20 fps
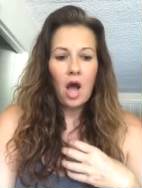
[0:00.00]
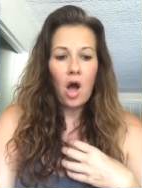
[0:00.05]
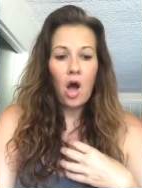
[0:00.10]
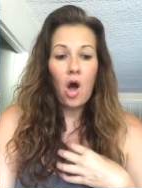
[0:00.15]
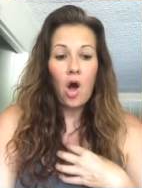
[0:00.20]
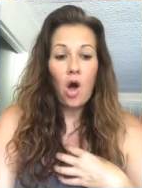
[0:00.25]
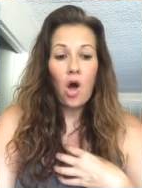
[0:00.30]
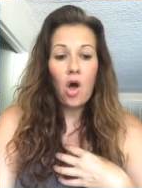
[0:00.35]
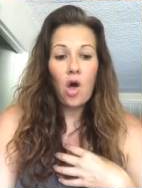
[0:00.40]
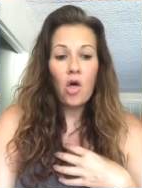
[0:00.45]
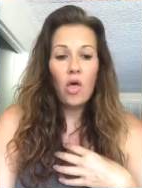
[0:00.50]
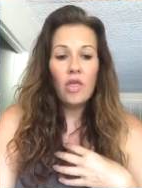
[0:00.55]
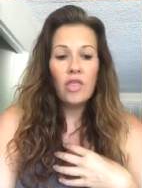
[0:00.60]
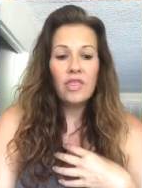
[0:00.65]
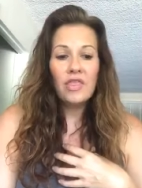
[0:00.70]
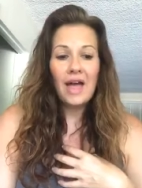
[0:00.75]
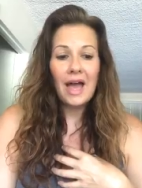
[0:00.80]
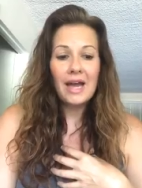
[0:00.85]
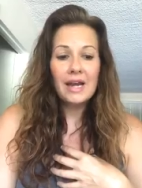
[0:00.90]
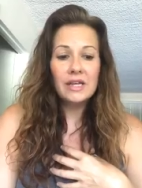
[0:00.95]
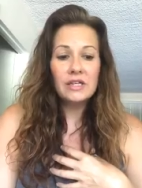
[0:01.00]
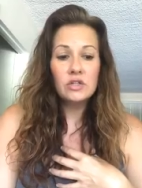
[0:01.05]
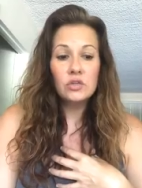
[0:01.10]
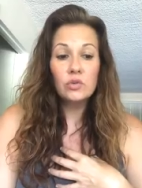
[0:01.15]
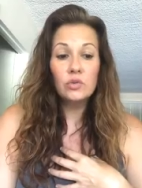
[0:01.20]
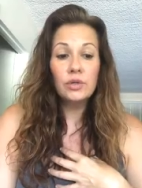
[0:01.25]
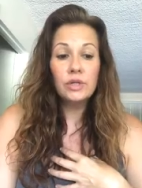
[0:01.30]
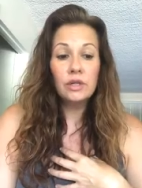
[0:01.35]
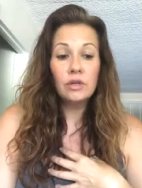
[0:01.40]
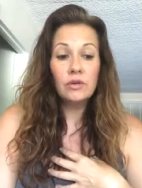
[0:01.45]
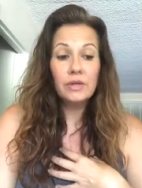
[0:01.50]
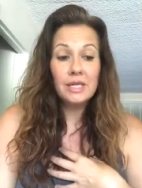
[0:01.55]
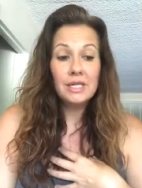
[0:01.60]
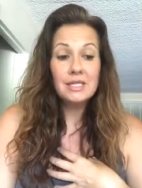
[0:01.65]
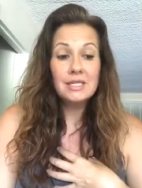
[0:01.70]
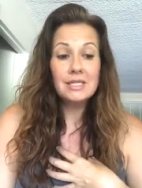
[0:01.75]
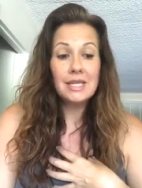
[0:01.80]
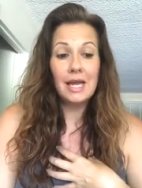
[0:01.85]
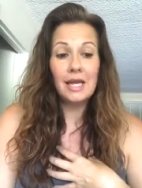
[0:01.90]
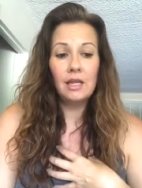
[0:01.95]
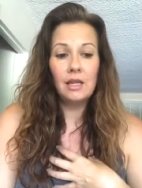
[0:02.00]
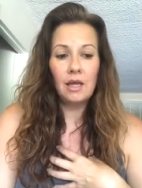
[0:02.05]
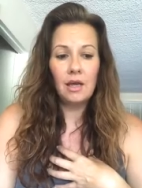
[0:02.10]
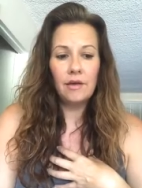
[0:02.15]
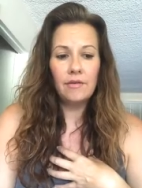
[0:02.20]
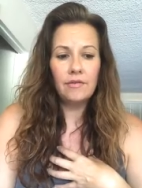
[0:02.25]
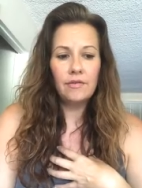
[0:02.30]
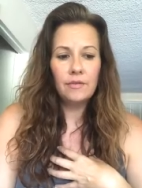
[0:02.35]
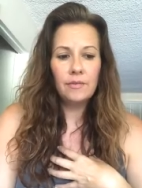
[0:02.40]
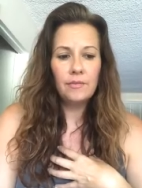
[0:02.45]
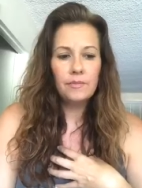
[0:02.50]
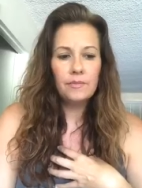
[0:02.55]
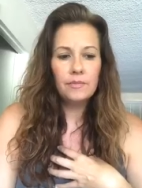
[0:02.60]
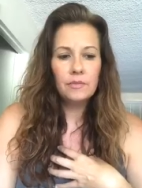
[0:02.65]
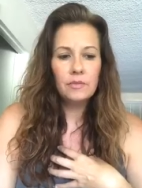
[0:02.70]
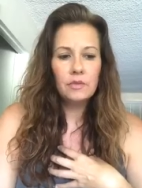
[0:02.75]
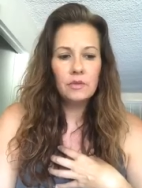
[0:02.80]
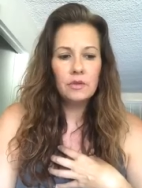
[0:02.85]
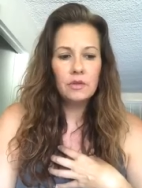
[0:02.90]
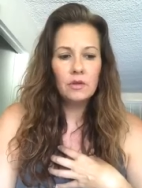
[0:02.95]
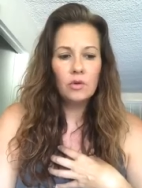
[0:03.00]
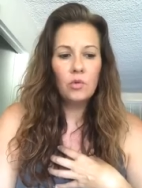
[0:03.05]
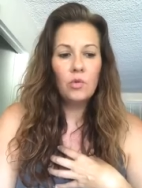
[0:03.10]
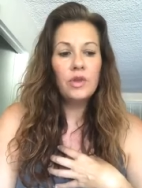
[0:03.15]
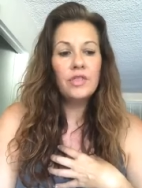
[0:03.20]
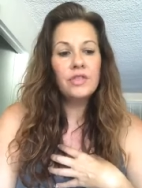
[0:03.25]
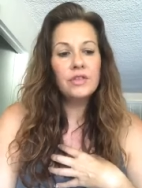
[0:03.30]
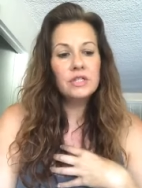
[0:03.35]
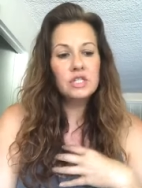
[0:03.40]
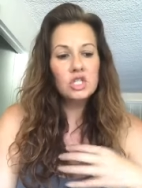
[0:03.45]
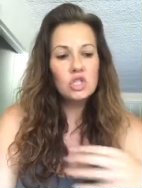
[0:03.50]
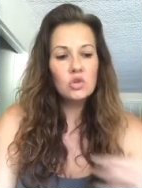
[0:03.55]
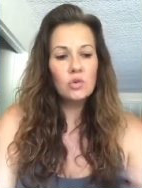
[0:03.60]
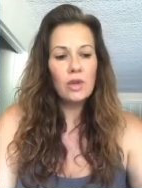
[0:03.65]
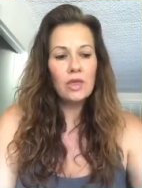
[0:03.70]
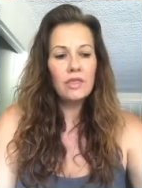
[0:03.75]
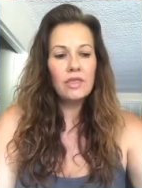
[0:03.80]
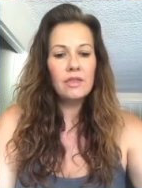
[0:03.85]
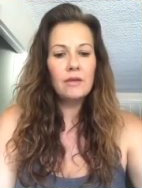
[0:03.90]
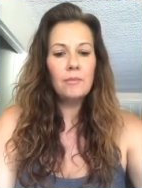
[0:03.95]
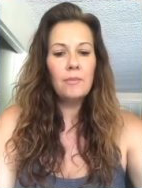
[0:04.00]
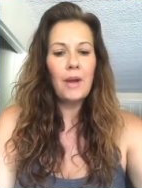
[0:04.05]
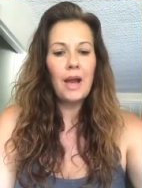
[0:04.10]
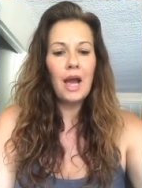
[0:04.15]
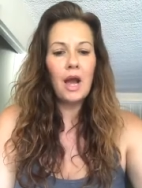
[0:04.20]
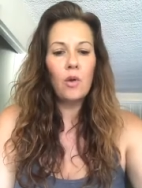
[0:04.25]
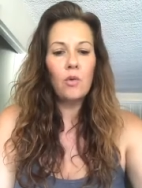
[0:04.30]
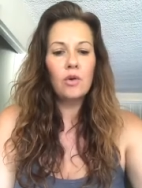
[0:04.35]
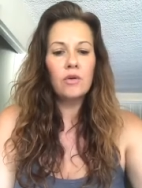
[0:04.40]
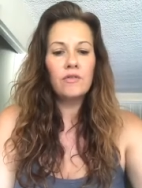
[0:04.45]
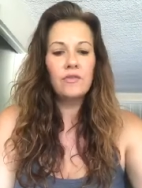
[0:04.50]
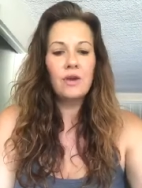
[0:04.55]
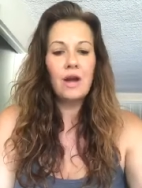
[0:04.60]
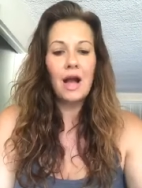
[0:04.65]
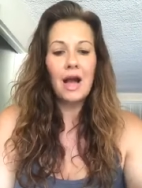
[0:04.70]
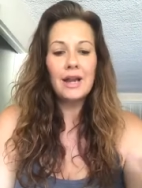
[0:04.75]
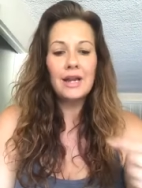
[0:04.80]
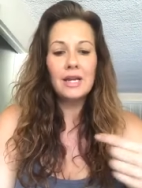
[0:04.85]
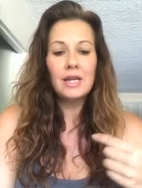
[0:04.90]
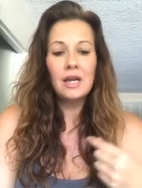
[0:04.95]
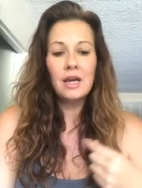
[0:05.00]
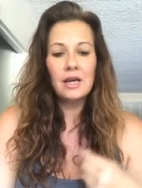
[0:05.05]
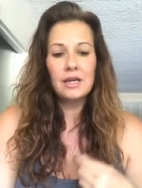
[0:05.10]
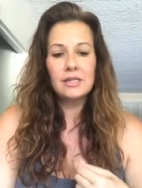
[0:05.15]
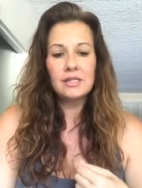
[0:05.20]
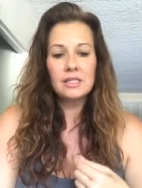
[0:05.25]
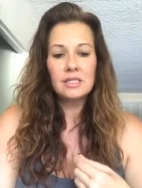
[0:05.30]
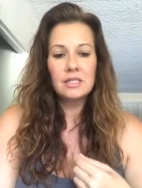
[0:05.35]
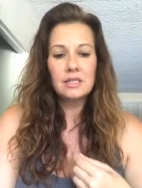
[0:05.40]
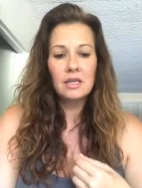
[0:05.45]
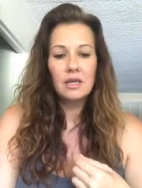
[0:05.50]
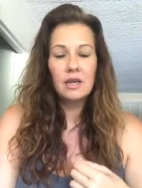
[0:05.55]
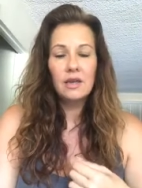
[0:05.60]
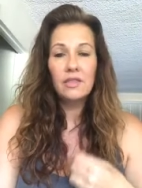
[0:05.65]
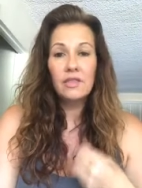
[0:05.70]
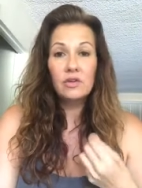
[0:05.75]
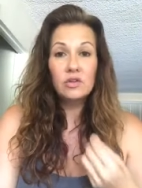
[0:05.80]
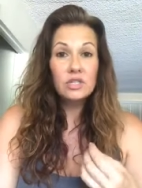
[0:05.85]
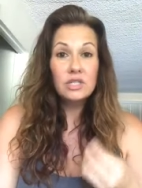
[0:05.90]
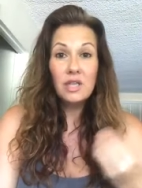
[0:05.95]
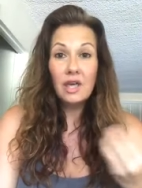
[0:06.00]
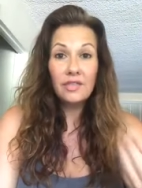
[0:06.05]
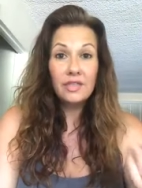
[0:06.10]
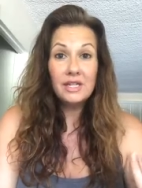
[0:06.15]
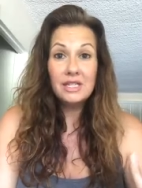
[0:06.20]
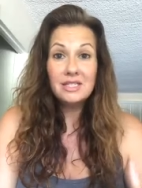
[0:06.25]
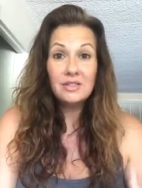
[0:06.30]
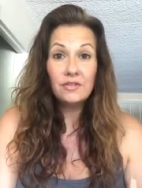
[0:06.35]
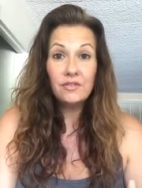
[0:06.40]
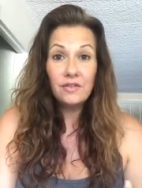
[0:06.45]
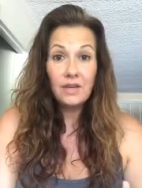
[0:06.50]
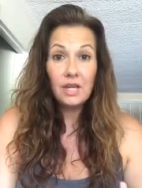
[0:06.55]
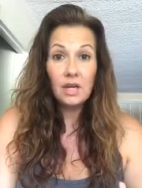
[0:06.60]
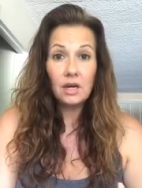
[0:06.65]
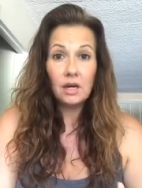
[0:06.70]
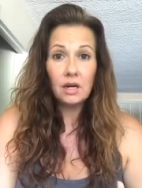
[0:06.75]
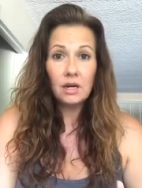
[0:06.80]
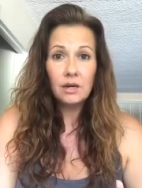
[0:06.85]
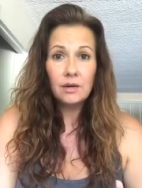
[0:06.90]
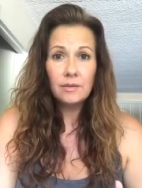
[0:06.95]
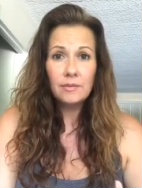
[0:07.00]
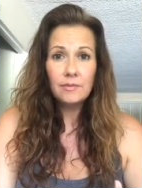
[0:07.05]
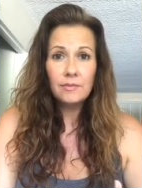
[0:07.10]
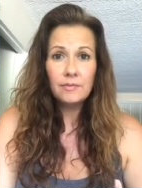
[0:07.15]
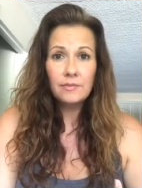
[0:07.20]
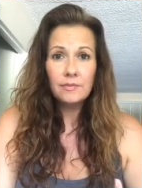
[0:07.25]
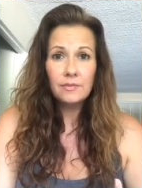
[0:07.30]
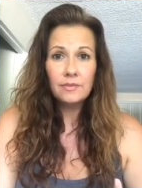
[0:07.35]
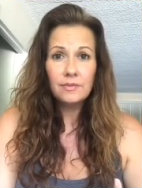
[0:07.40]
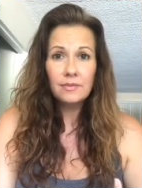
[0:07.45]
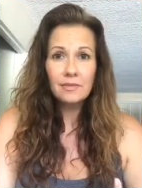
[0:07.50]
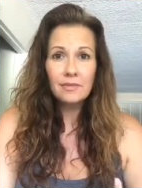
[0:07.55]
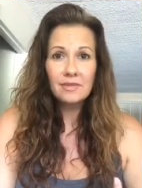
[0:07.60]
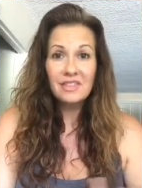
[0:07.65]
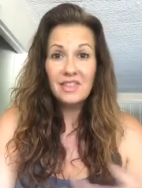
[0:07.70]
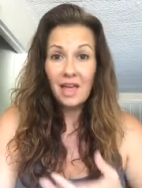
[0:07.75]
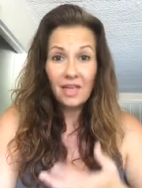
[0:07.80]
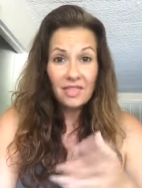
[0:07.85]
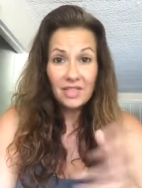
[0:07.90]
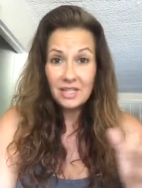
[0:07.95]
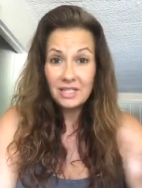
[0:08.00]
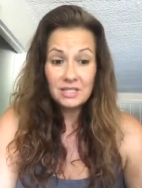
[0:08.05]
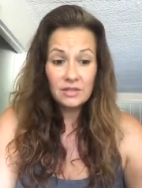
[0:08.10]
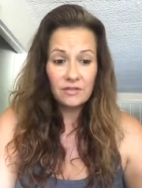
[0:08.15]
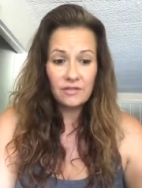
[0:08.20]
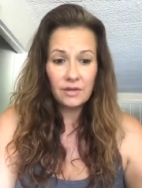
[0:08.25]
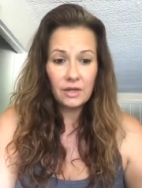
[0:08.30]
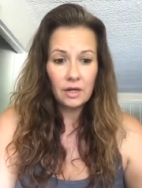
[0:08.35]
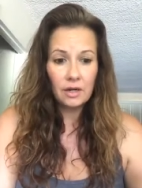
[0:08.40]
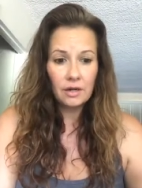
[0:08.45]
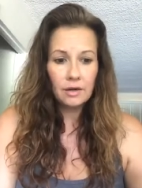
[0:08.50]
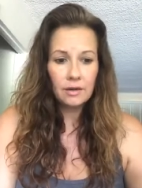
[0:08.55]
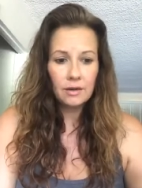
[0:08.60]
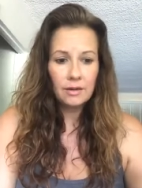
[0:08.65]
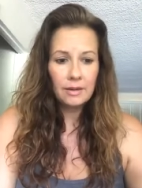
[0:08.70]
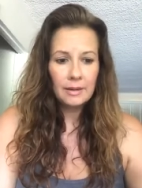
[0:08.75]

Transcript: All that is real is that love. With the strength and power of God in us, there's nothing to fear. Nothing to fear.